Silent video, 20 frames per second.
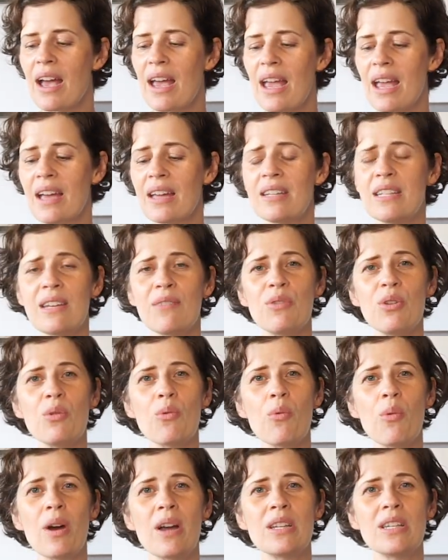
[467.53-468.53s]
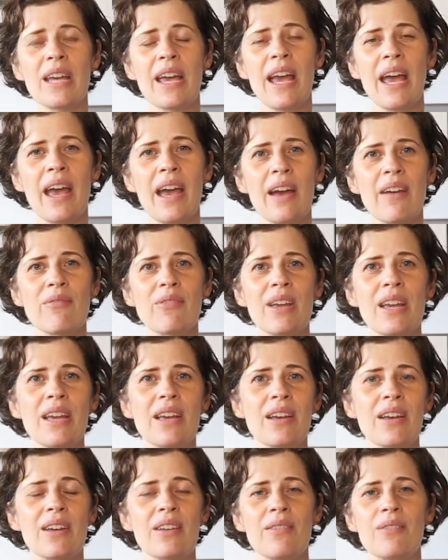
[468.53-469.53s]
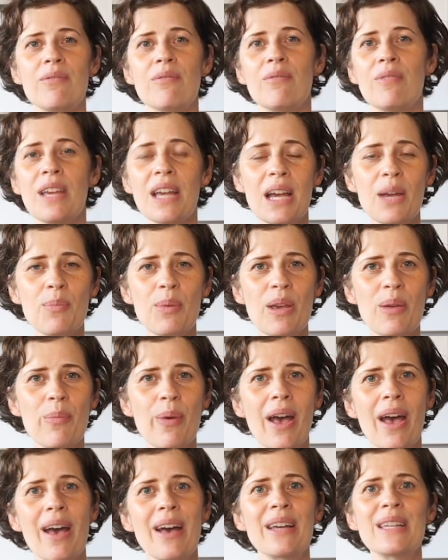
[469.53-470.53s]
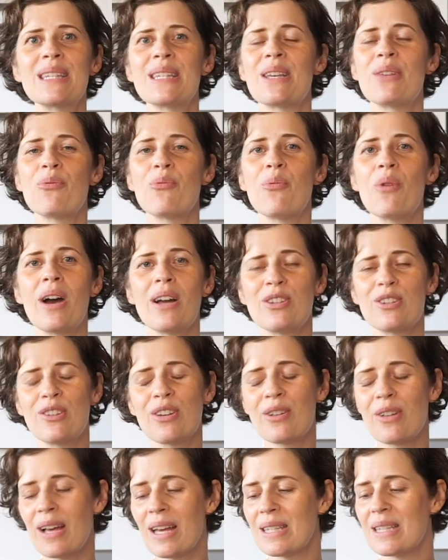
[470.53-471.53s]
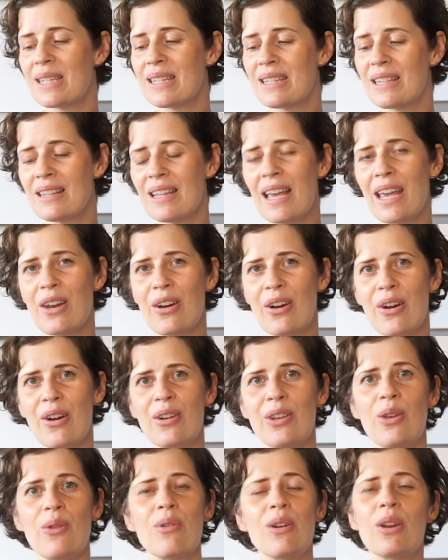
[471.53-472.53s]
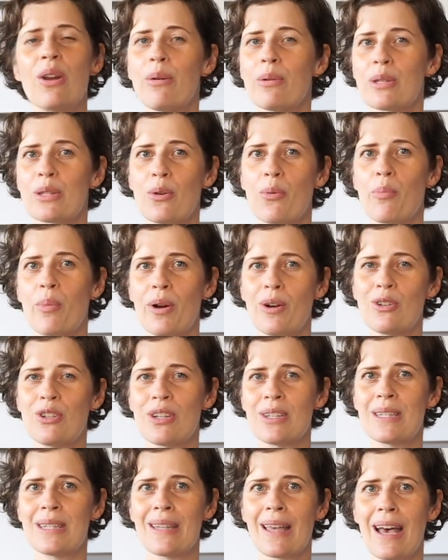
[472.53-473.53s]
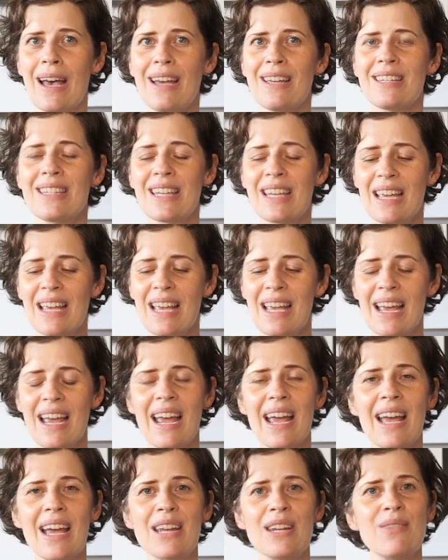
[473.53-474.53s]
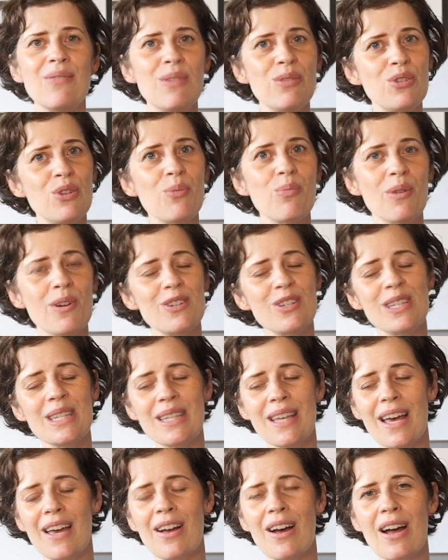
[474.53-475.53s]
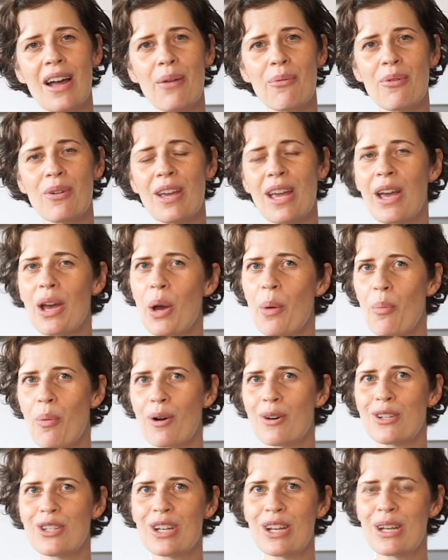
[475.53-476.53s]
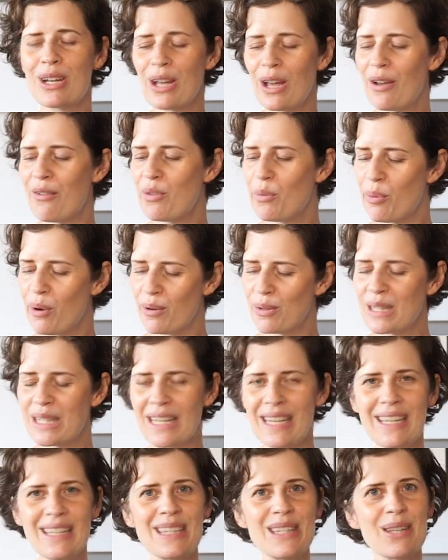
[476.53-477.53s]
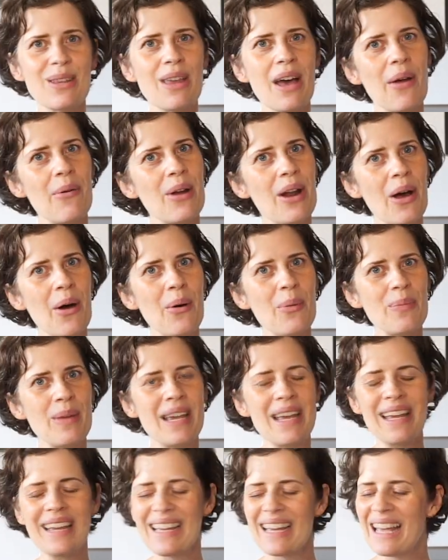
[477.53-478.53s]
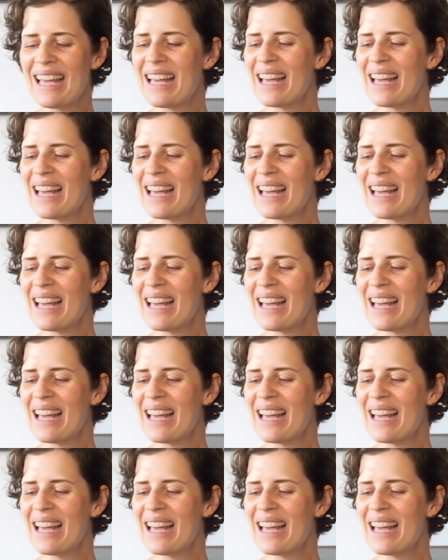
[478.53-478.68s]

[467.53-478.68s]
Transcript: And if you want to have like a VIP pass and watch the classes later, you can also purchase that. And if you do purchase that, I will get a portion of the proceeds. So that would help me.